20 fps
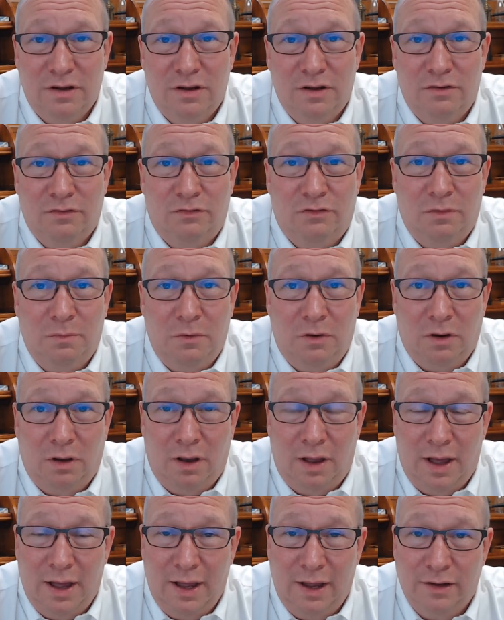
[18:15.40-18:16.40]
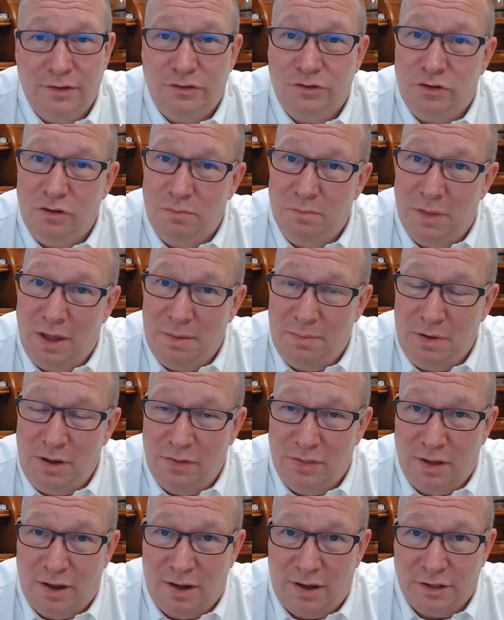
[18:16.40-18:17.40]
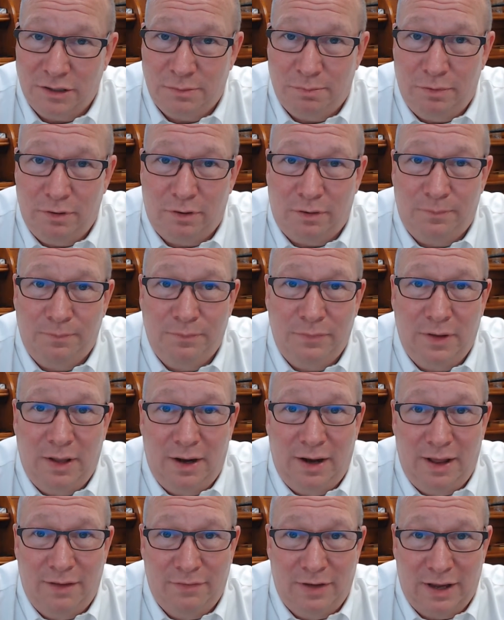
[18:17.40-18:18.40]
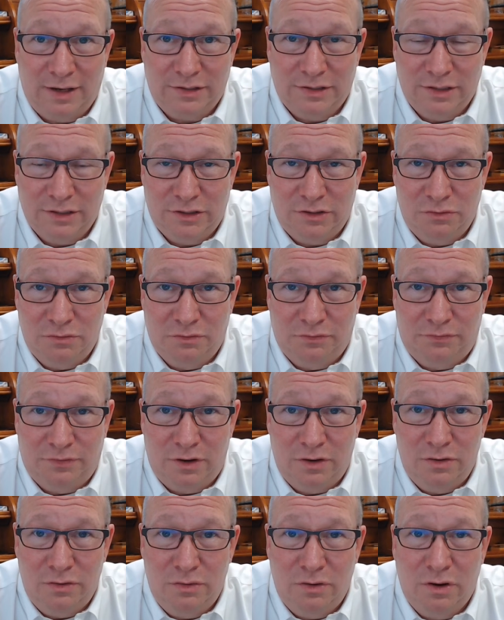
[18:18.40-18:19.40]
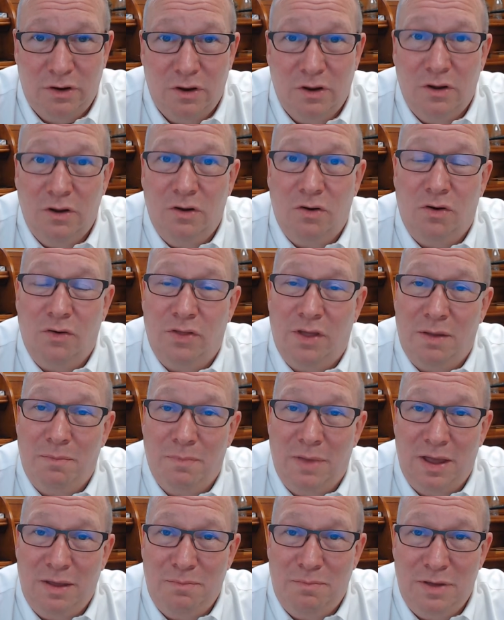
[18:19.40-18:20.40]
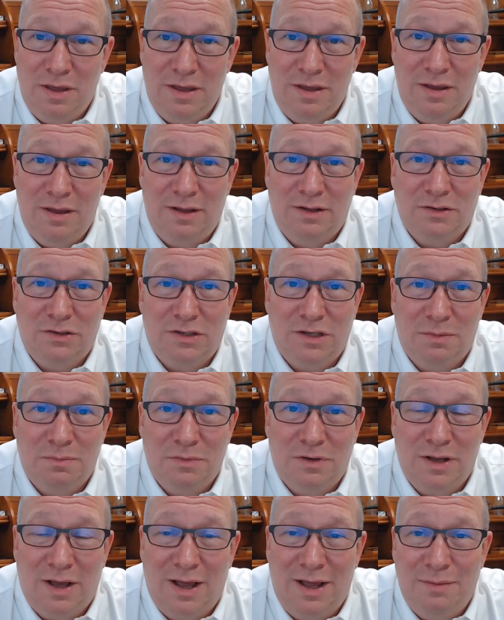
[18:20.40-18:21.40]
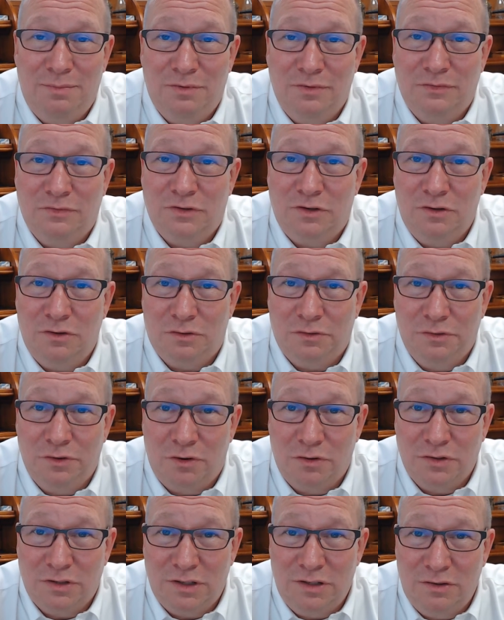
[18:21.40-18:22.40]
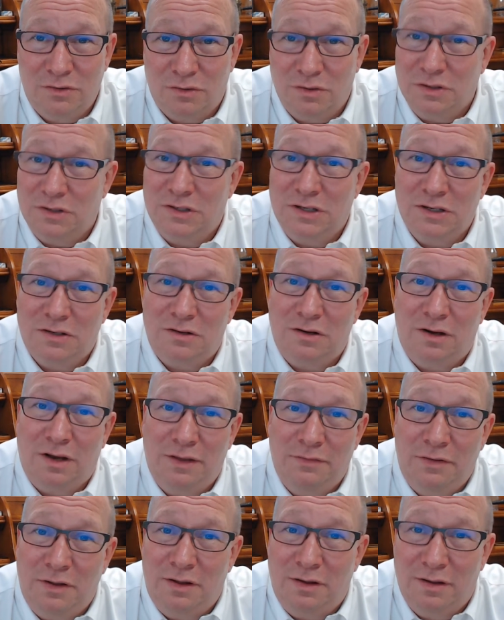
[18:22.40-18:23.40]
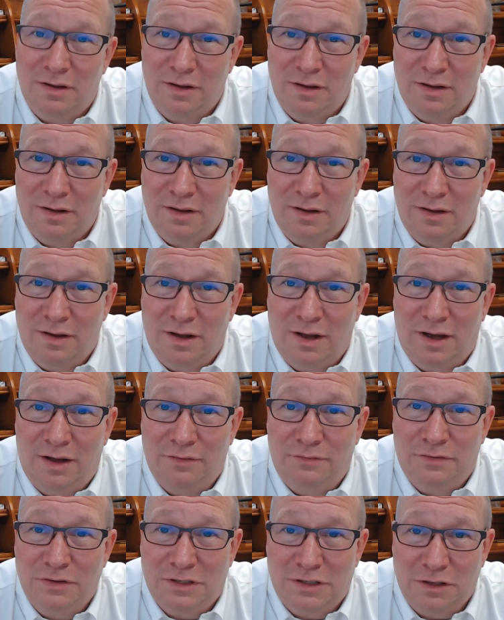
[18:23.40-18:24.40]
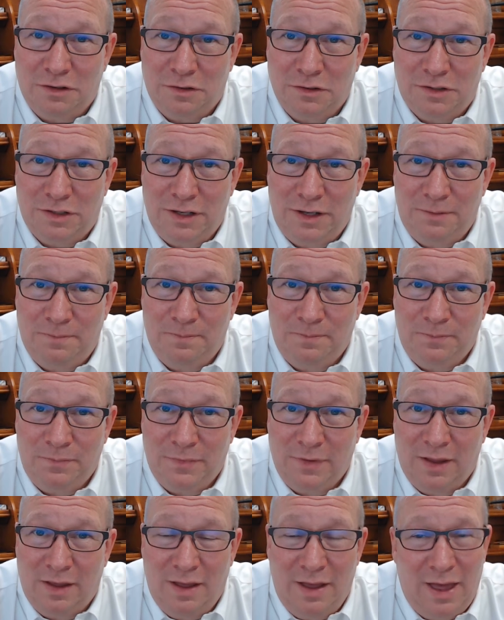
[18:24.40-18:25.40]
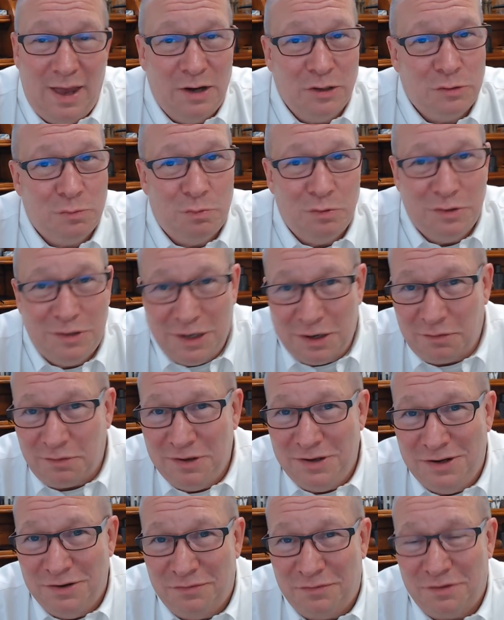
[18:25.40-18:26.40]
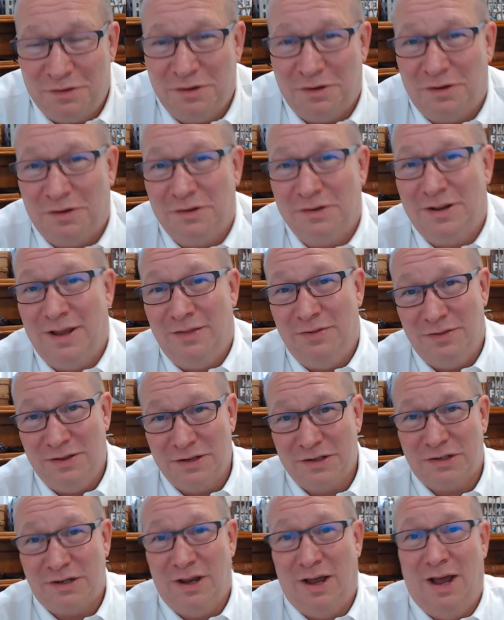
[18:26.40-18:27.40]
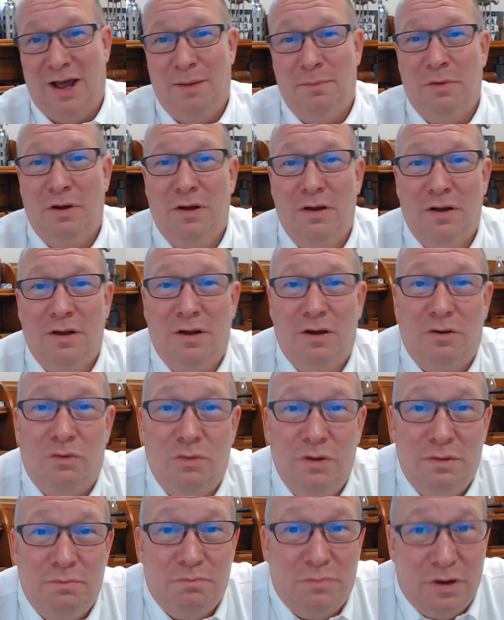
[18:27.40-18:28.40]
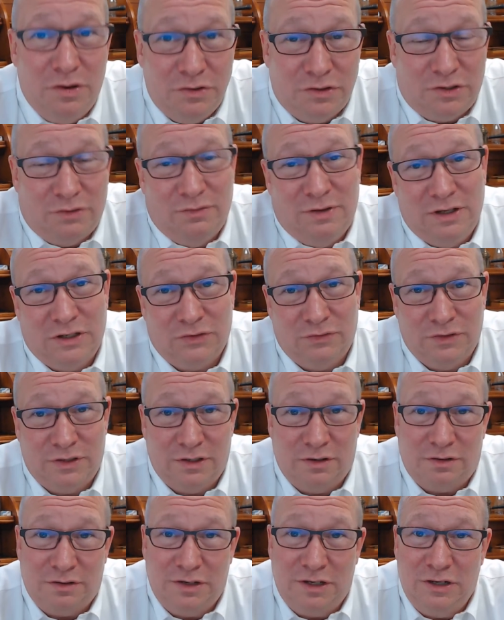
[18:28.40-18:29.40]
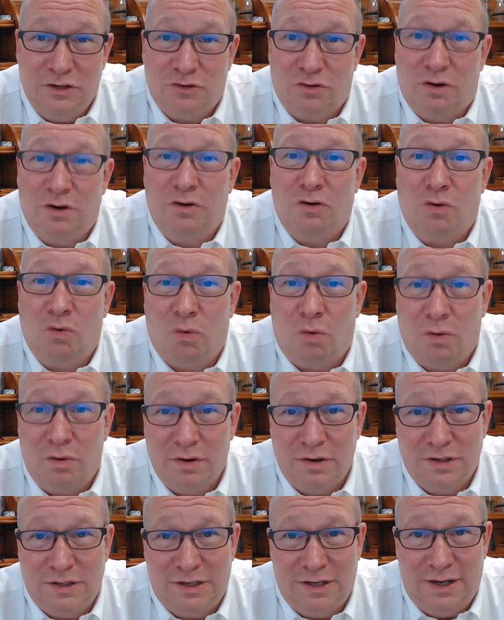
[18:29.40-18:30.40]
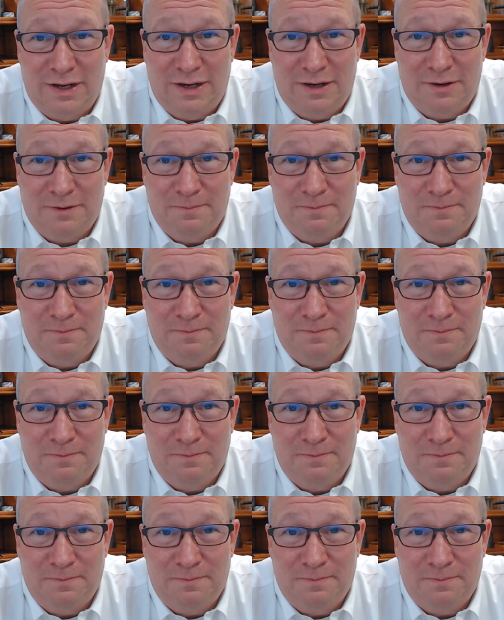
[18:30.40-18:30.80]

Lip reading: from clients who may be in the hospital and have access to a phone, or they may be in some type of skilled nursing or assisted living facility. And it's particularly difficult at this time when most of these facilities are under quarantine.